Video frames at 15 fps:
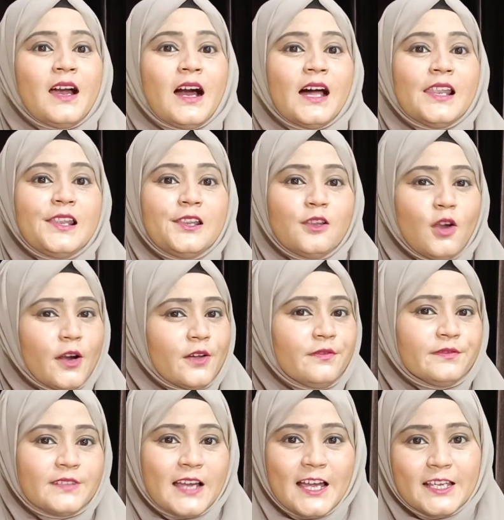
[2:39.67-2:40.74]
a lot
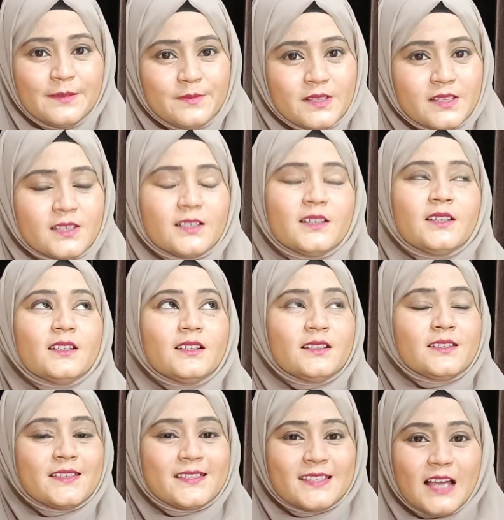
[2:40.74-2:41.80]
of times
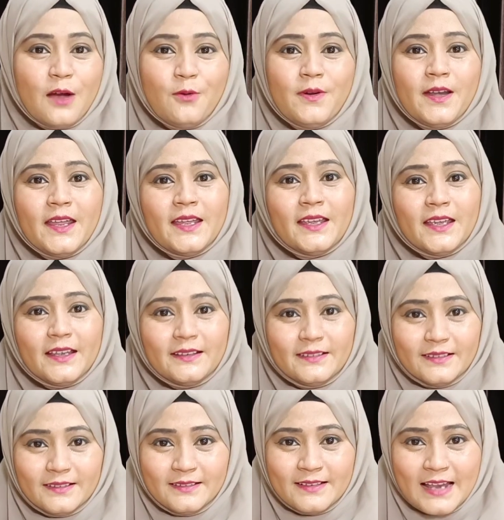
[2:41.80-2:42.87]
sounding
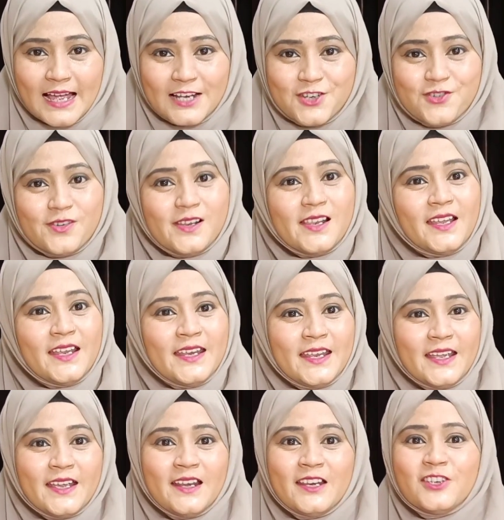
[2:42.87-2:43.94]
natural in
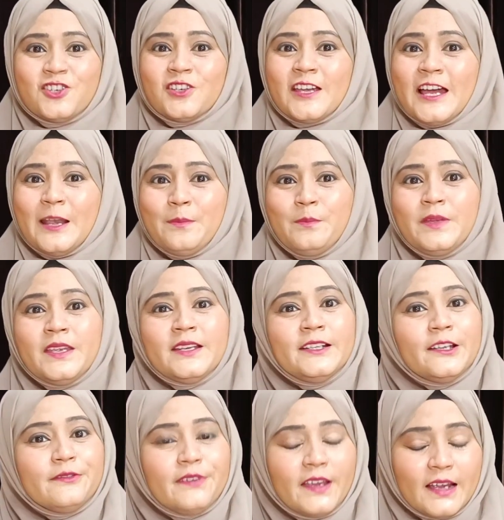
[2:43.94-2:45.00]
English can be
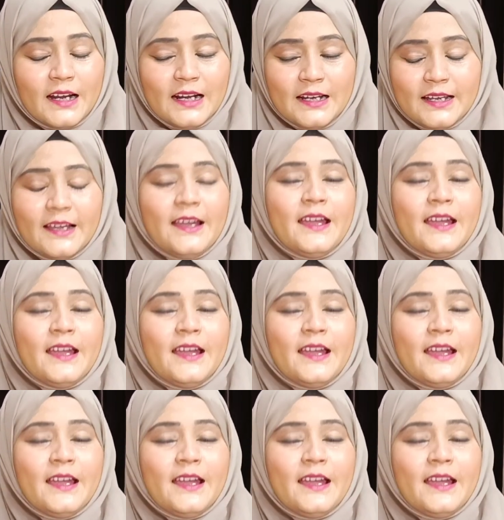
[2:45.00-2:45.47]
difficult.